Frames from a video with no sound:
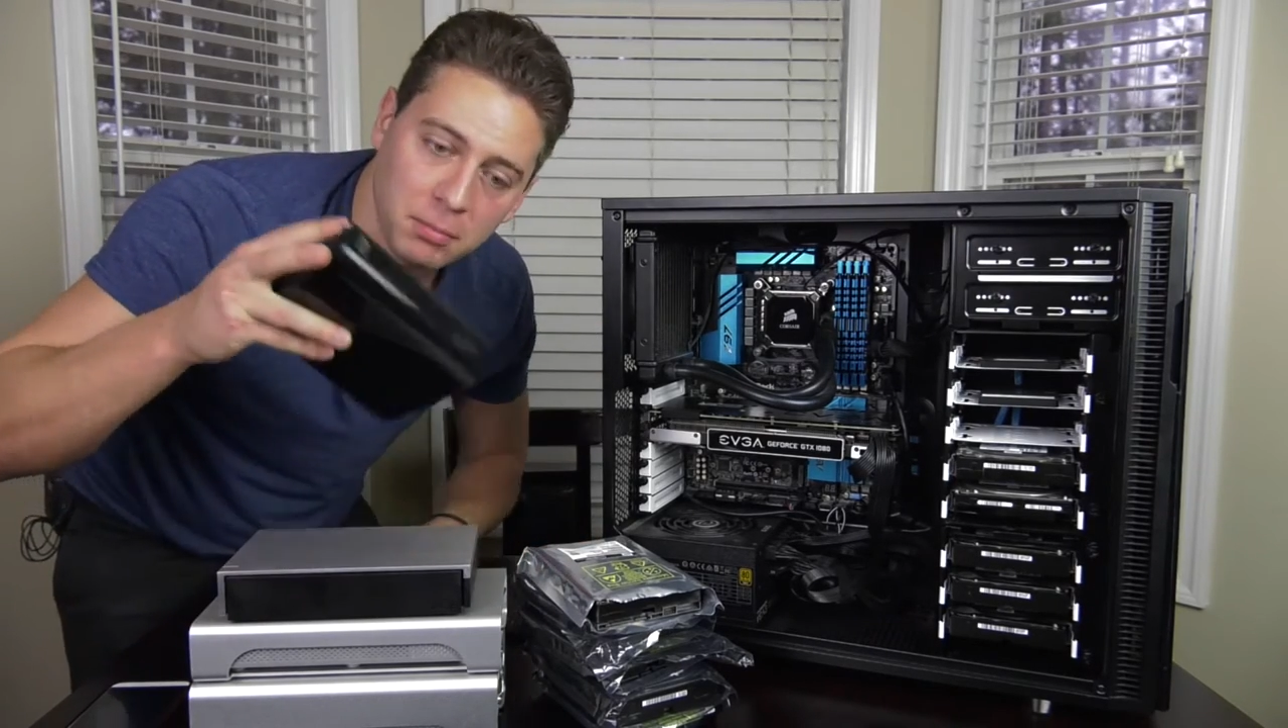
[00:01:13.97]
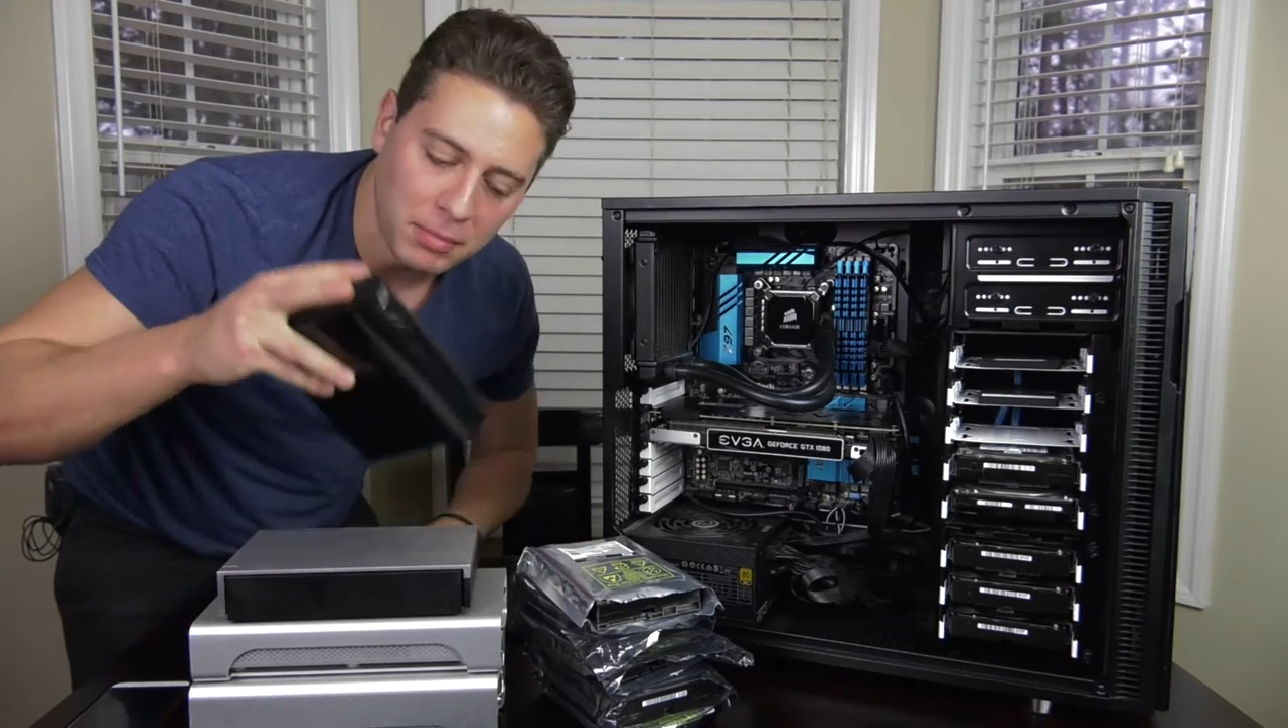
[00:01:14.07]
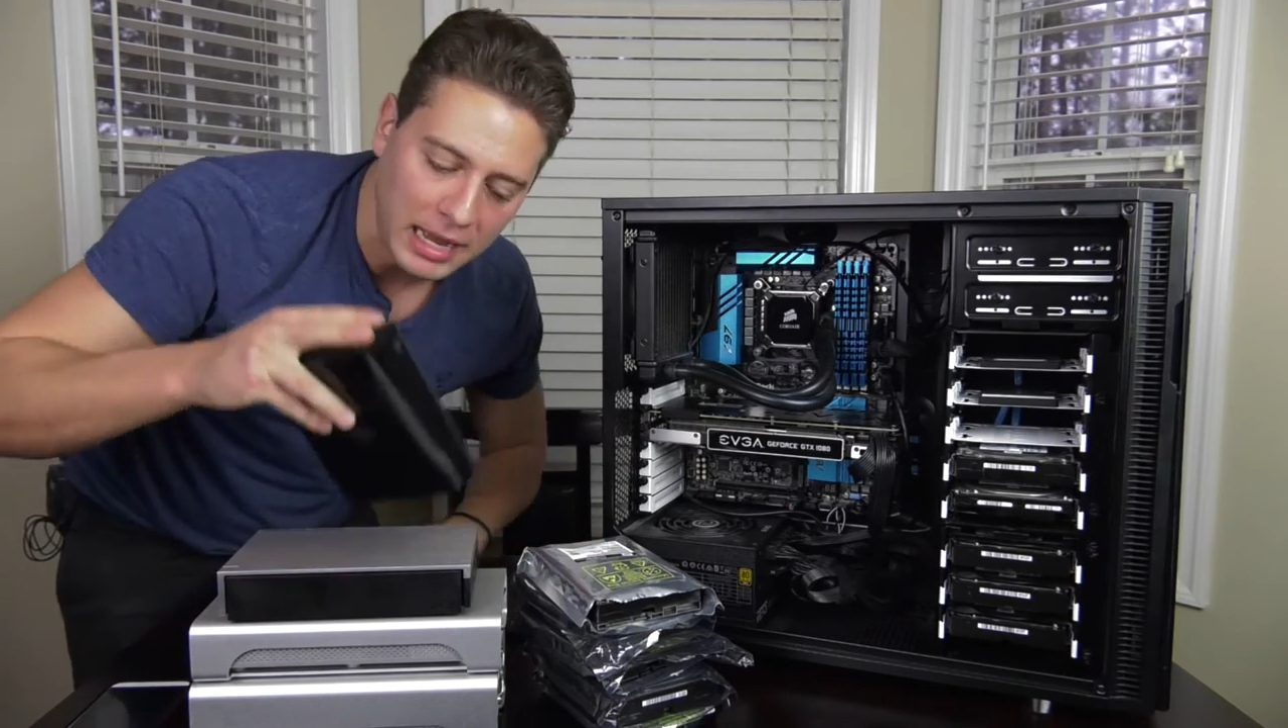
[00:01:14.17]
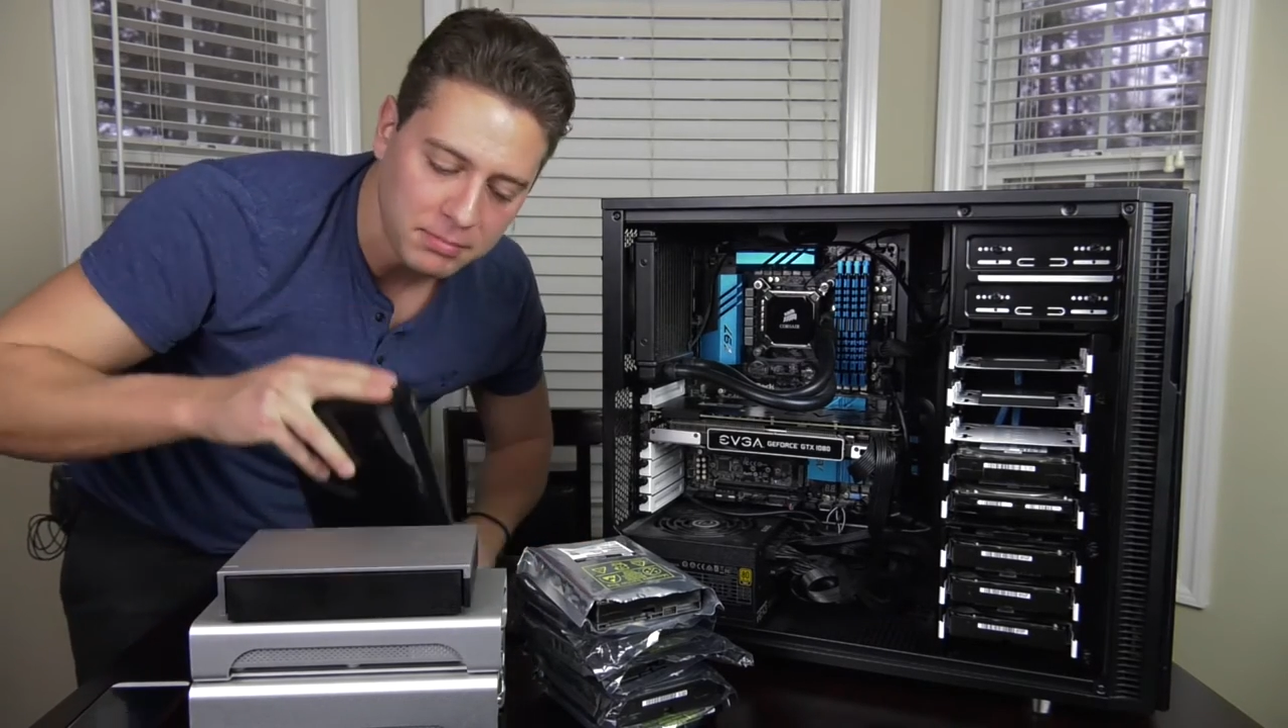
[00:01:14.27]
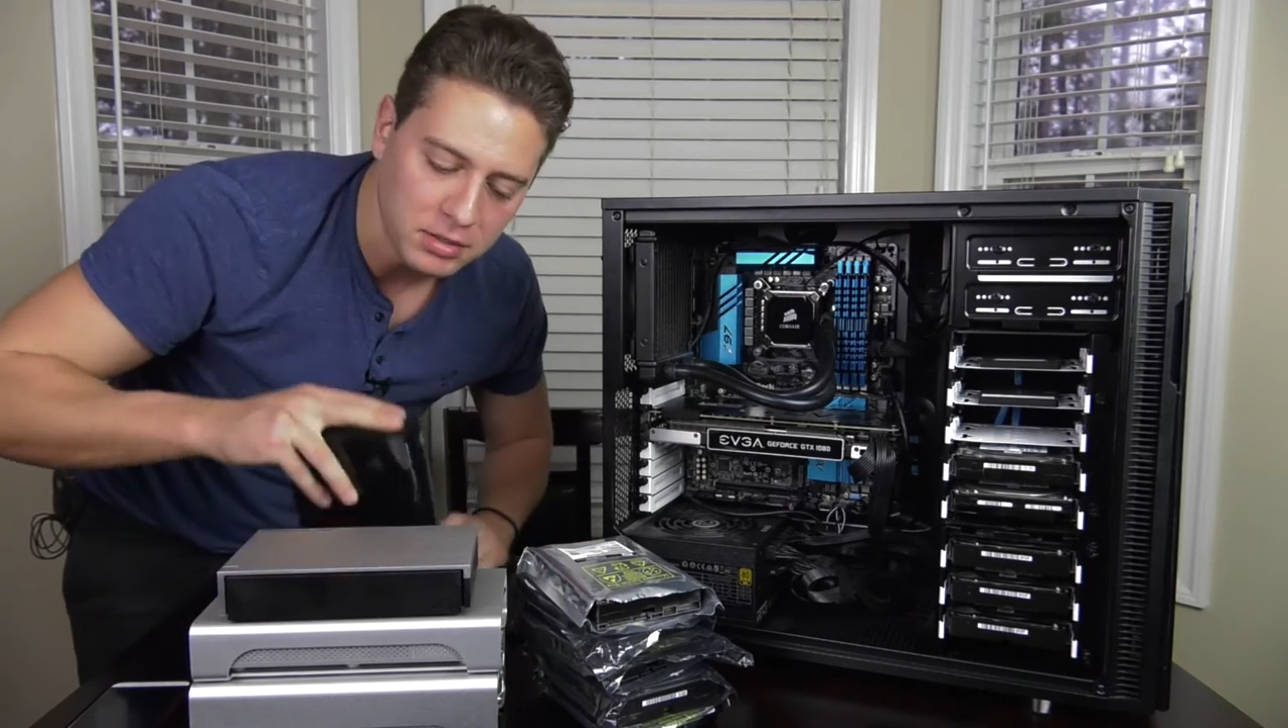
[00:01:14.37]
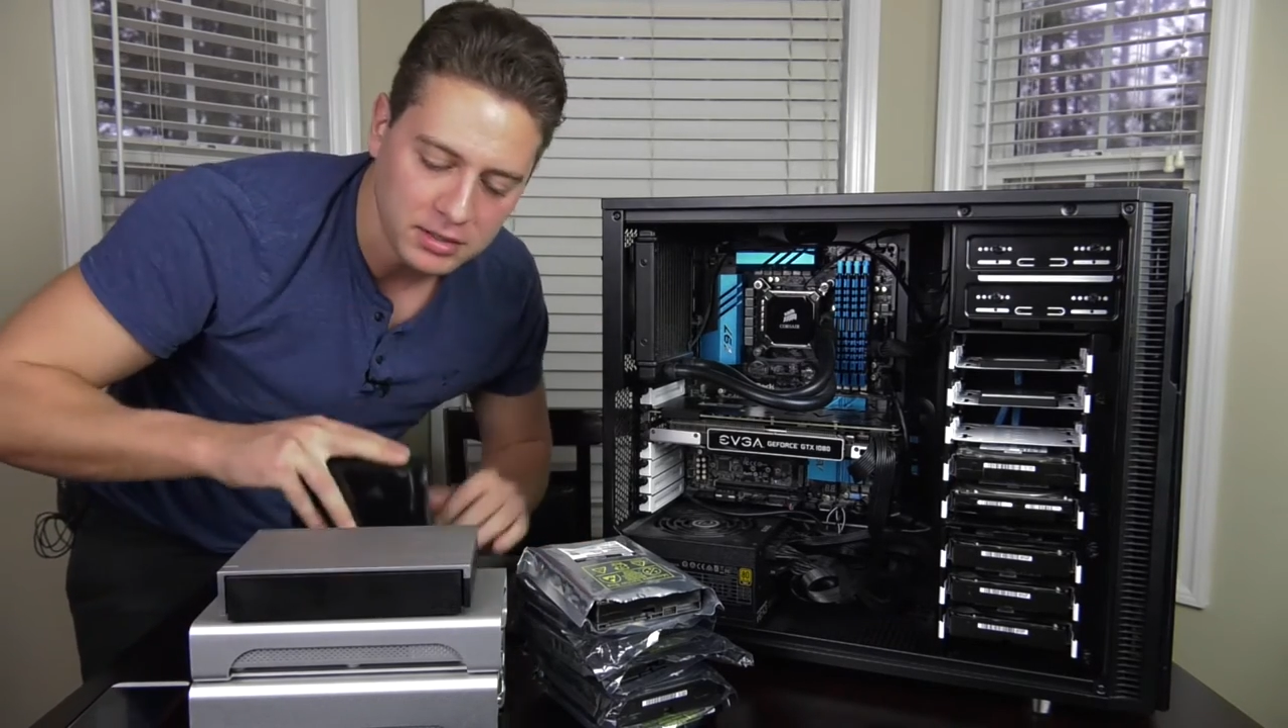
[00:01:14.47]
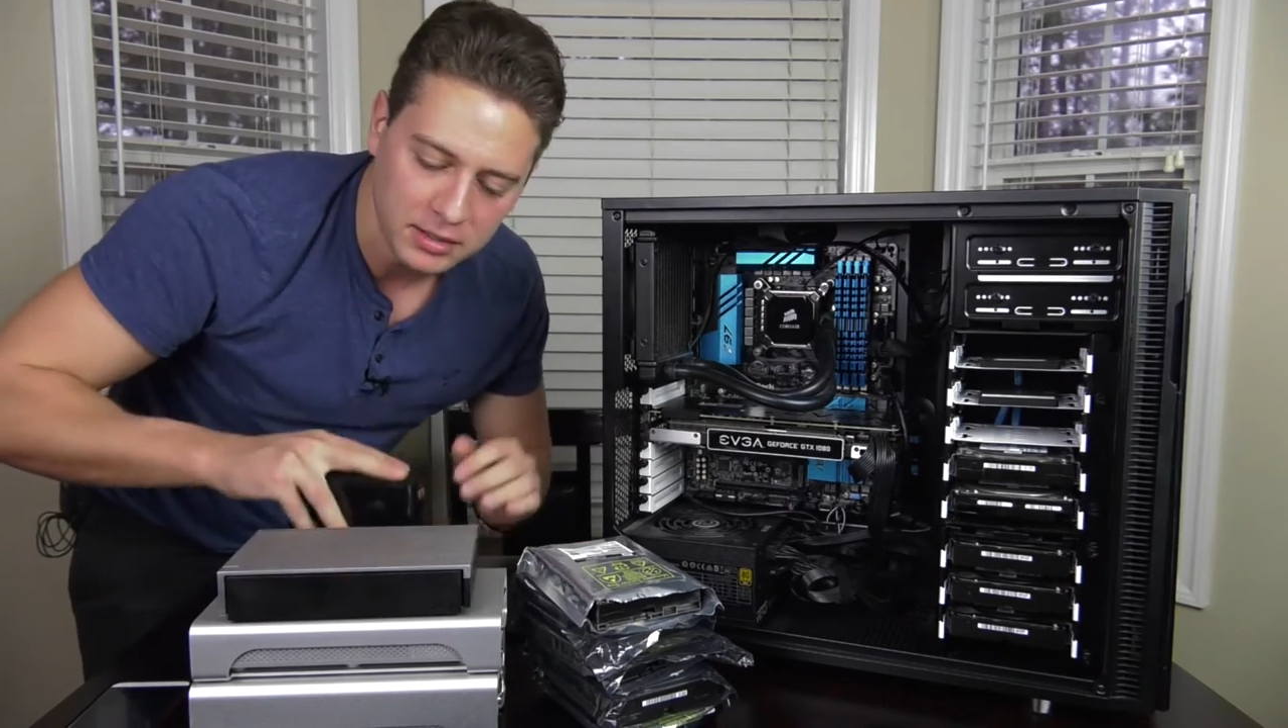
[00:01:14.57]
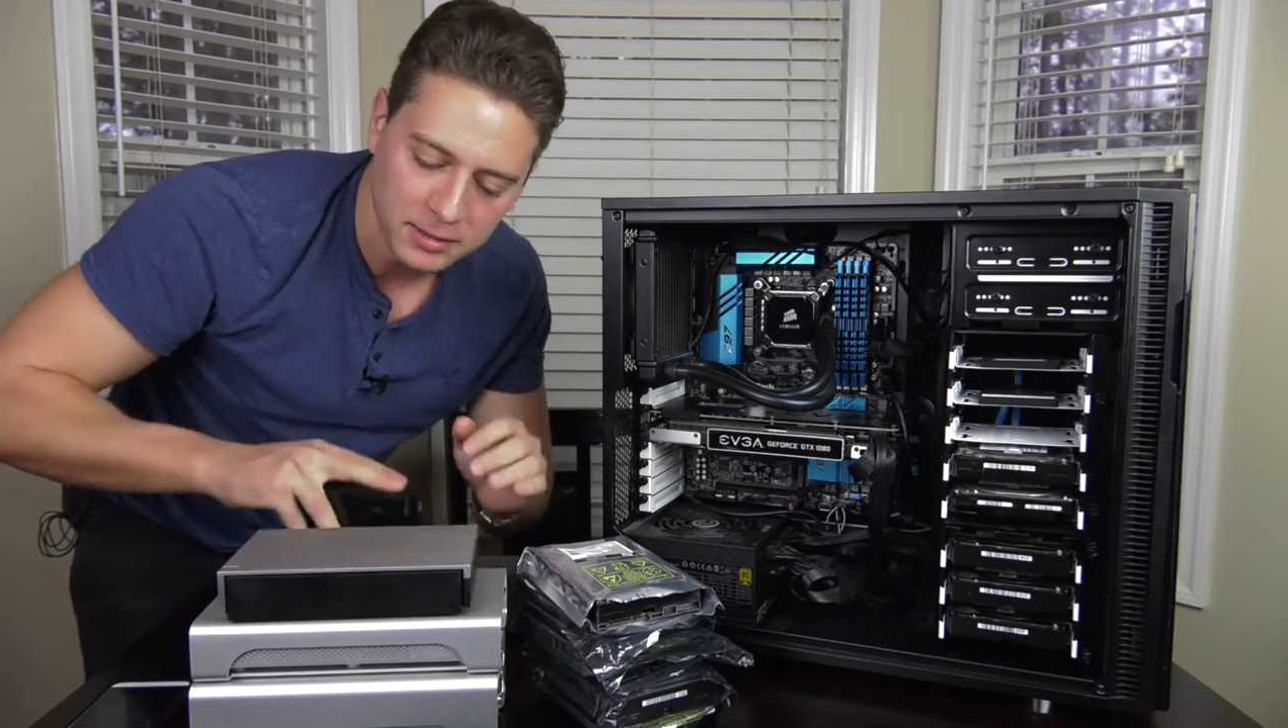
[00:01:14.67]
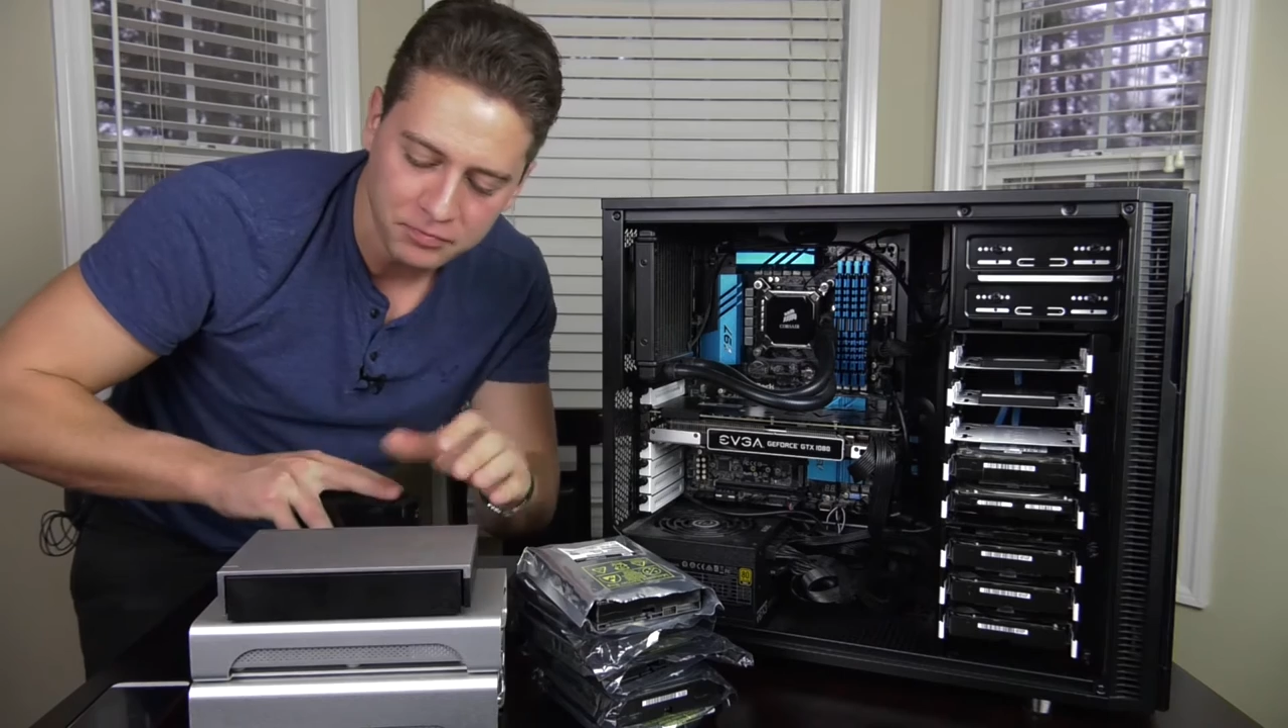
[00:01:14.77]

MyBook.